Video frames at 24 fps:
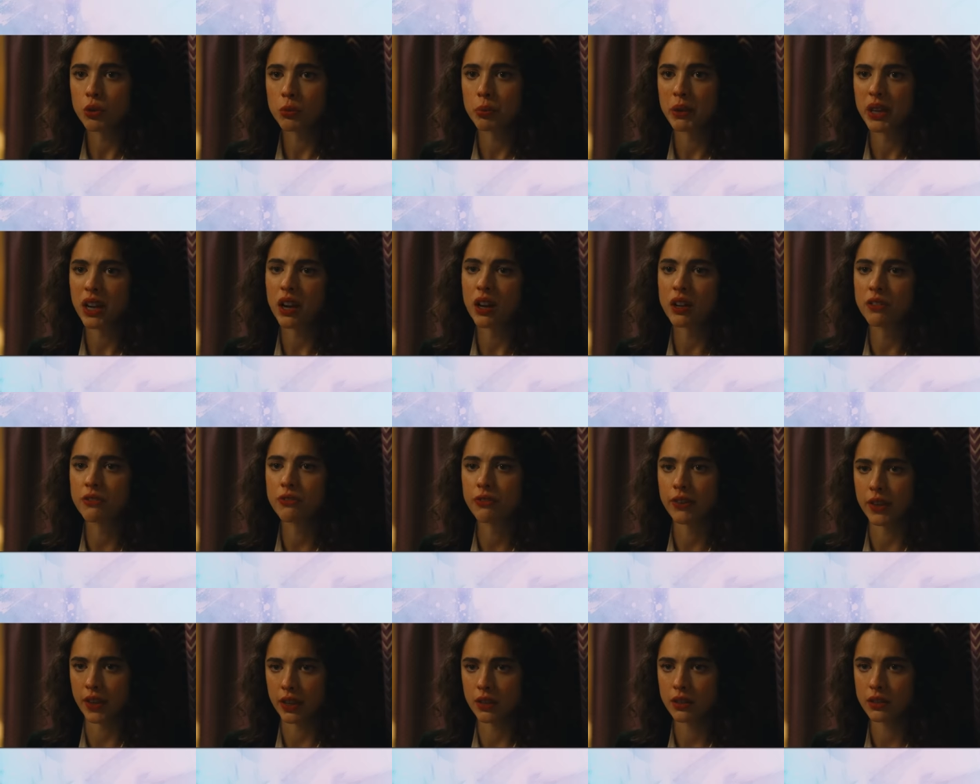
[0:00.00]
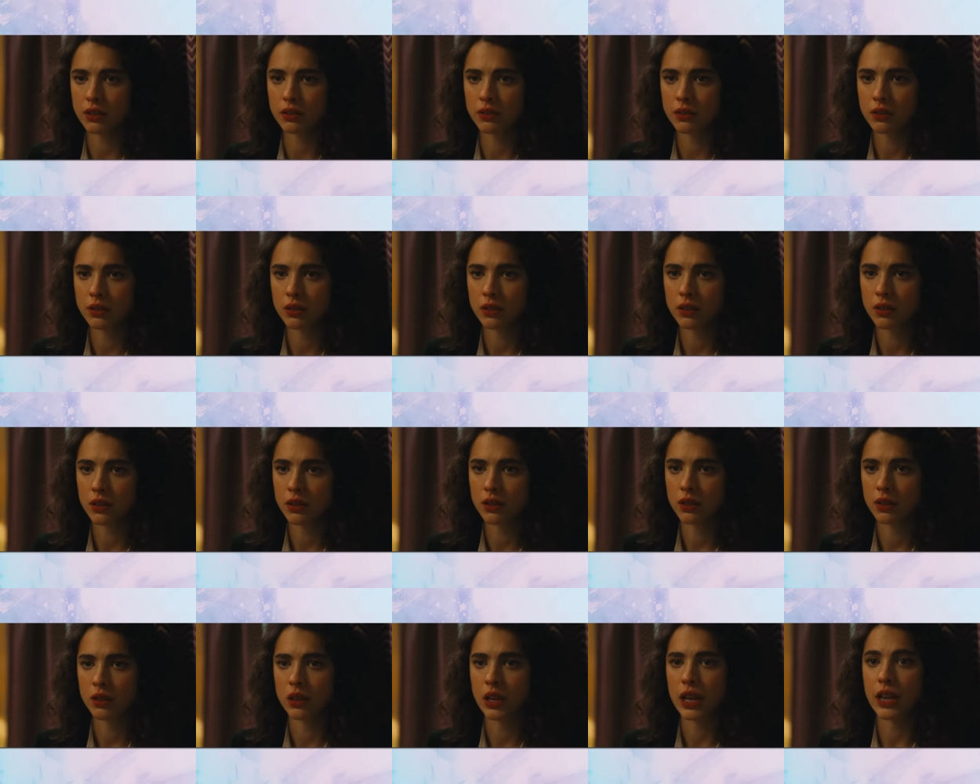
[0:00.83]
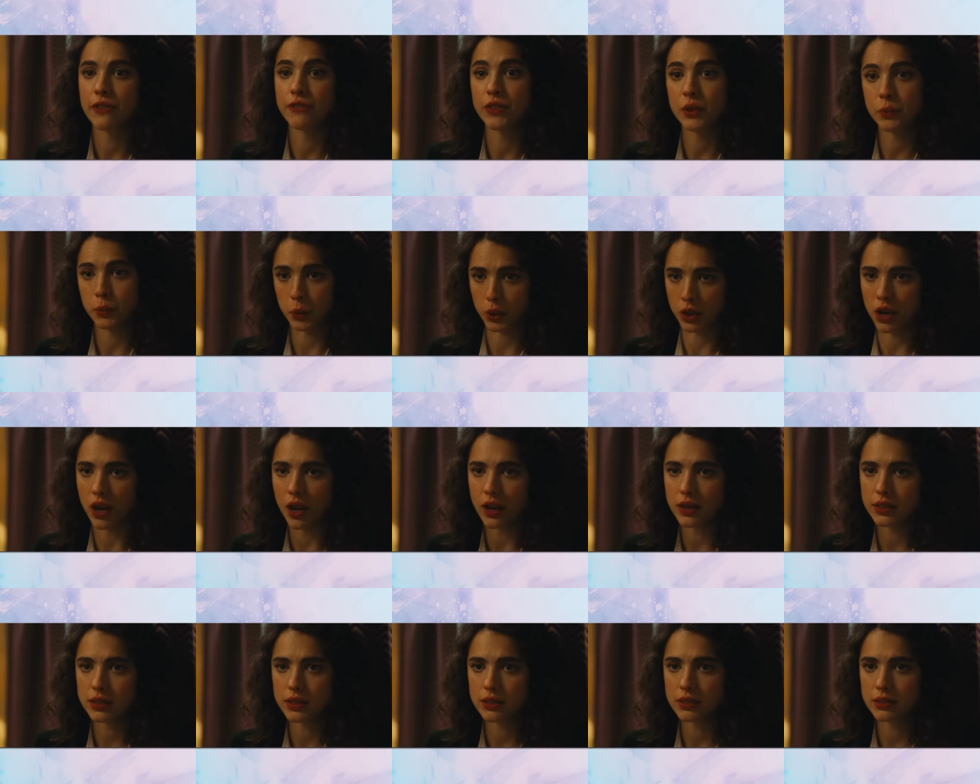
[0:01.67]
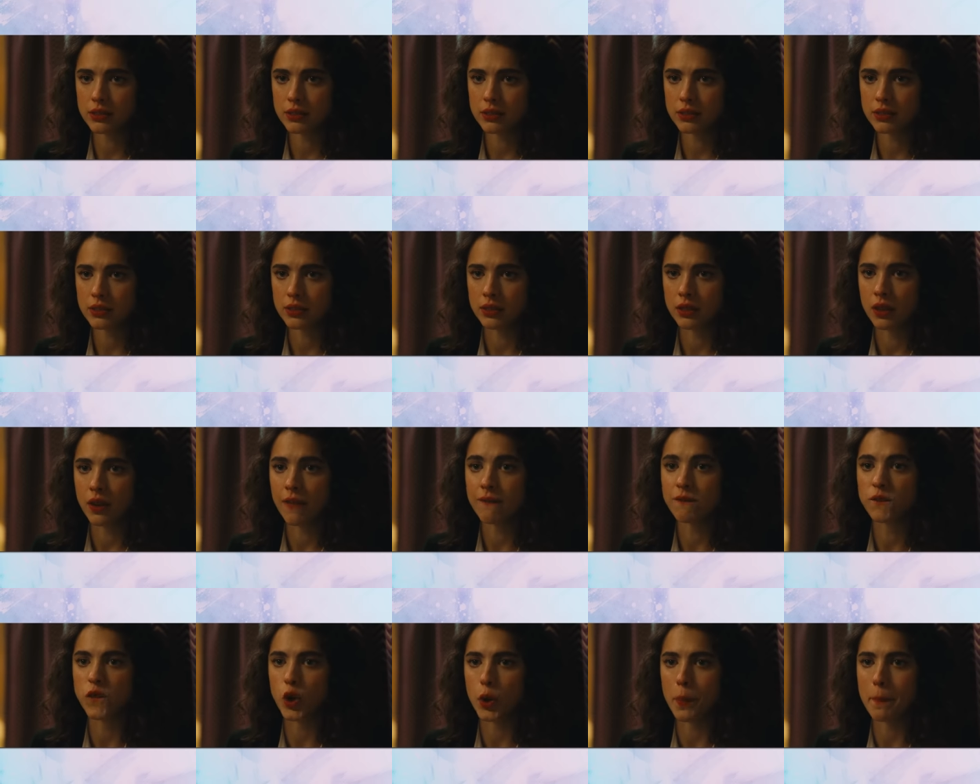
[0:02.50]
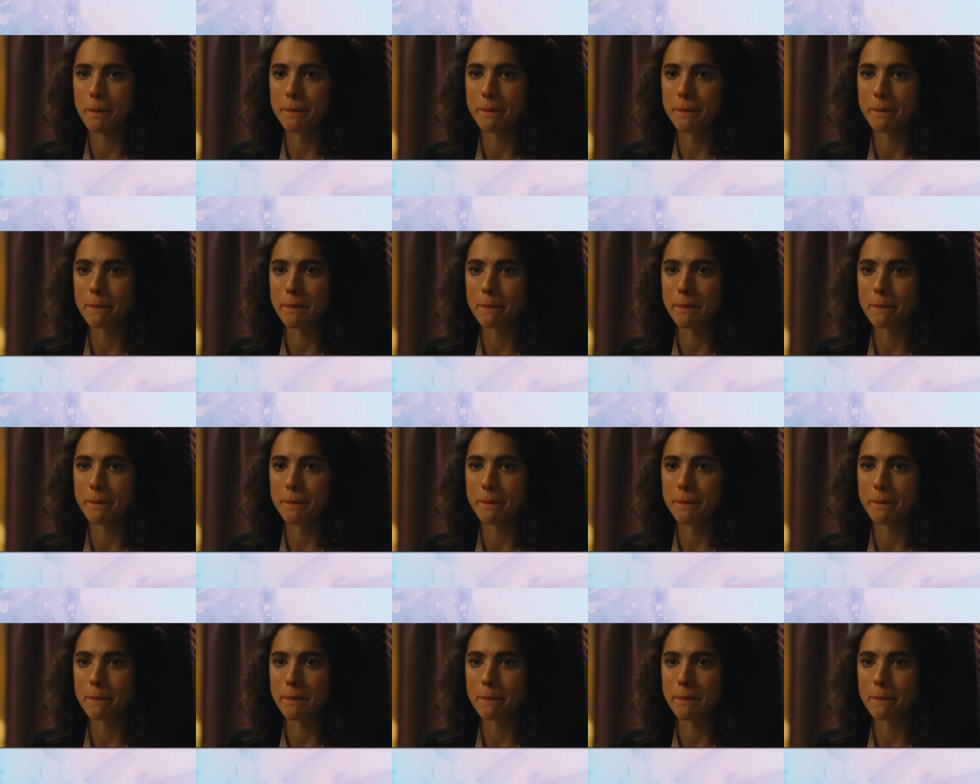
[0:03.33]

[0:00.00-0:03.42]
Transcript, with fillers: would be unfit if it were not for